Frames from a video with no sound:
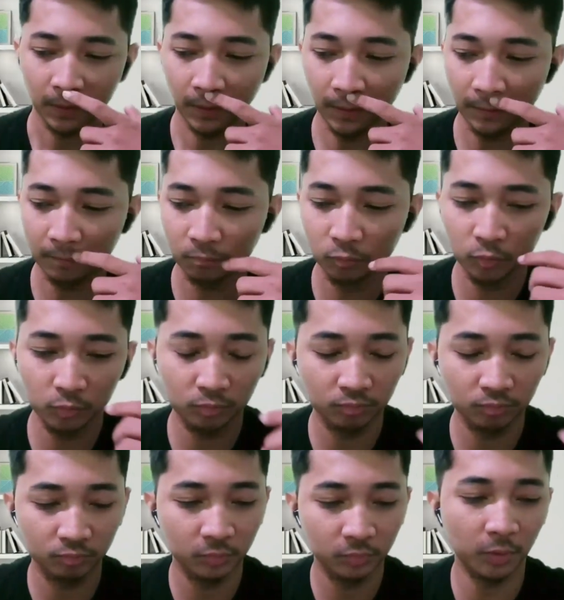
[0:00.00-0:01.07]

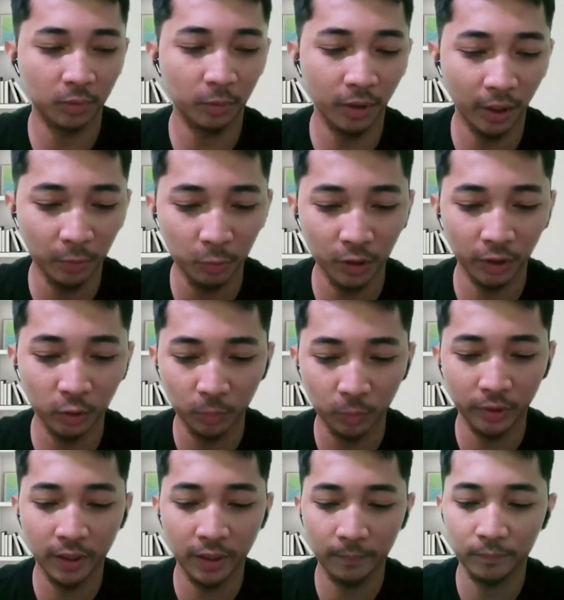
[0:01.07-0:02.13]
Well, I would like to
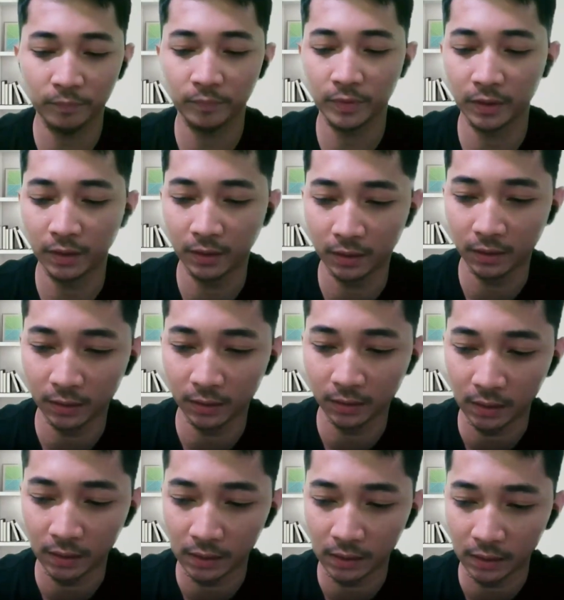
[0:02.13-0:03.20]
bring up
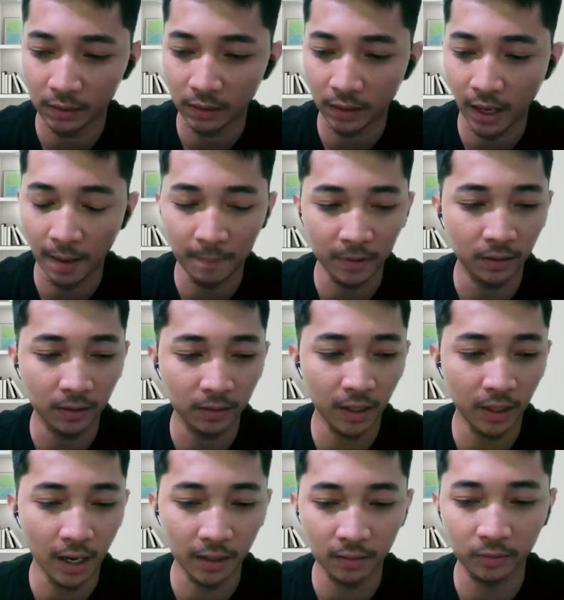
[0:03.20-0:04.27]
the
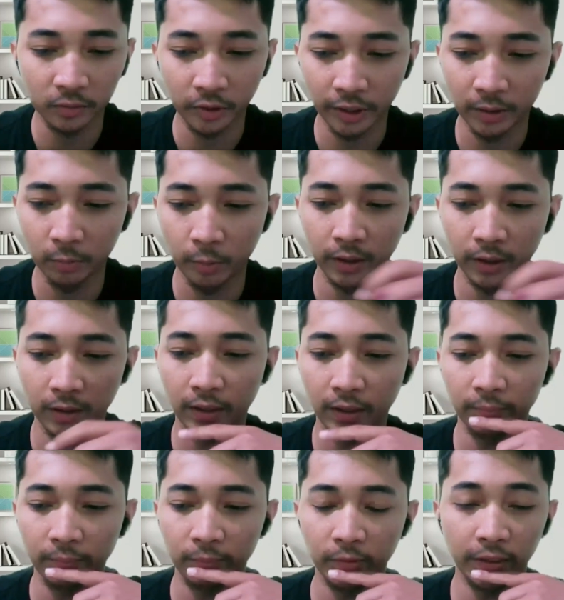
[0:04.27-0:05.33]
current trend where
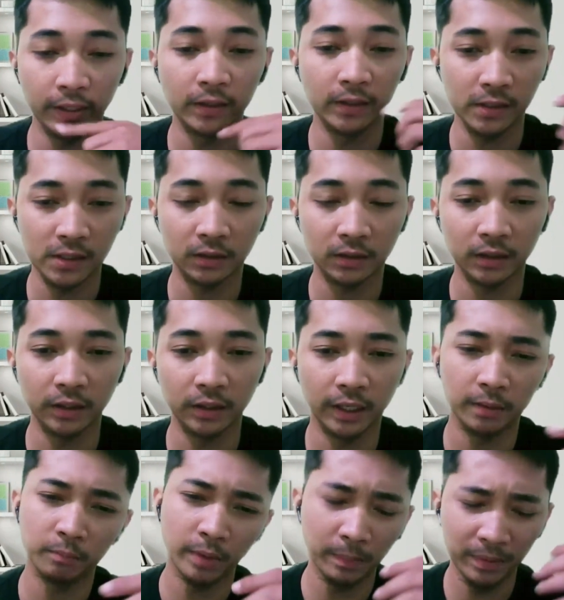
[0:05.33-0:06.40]
I've read recently,
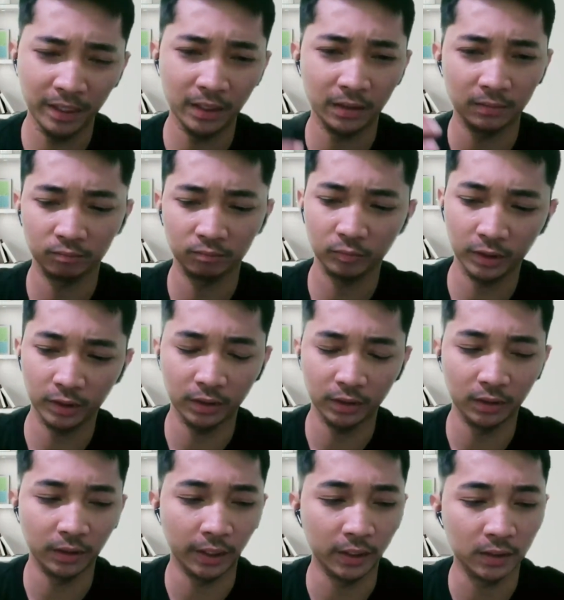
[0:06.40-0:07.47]
and maybe
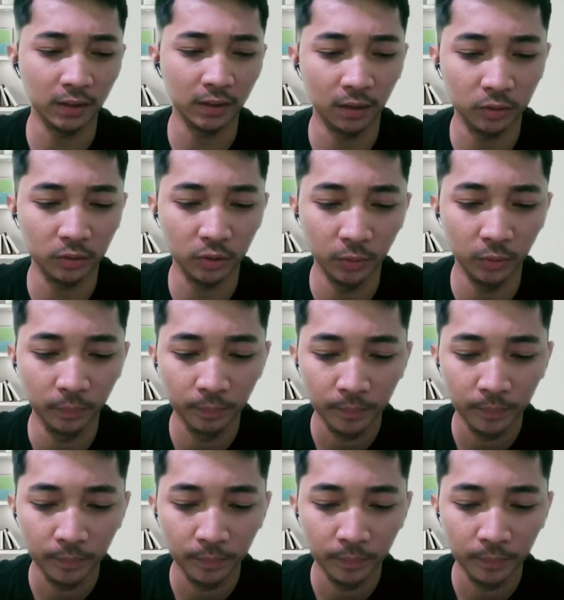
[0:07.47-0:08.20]
it has also